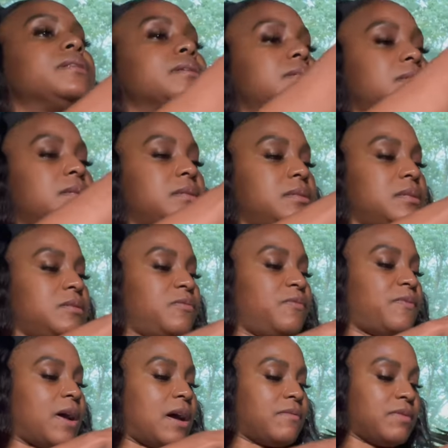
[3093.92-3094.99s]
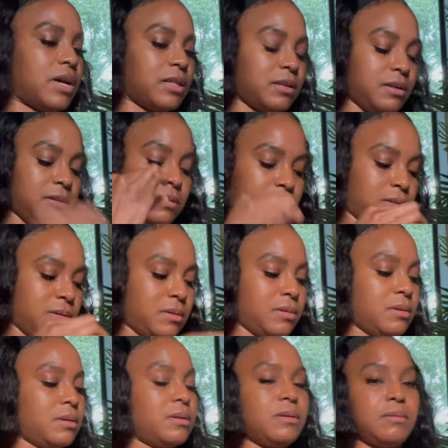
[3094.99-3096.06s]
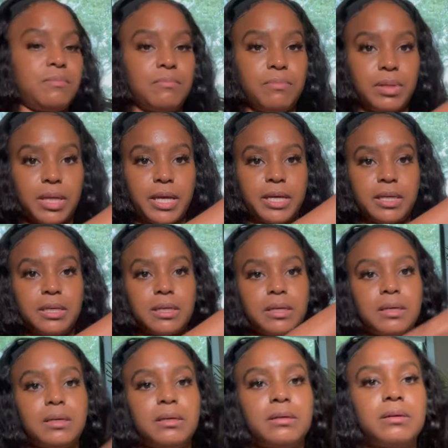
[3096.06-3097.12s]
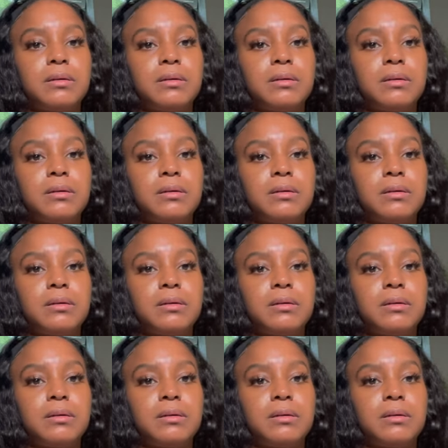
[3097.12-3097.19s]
this is. It's five dollar blanket.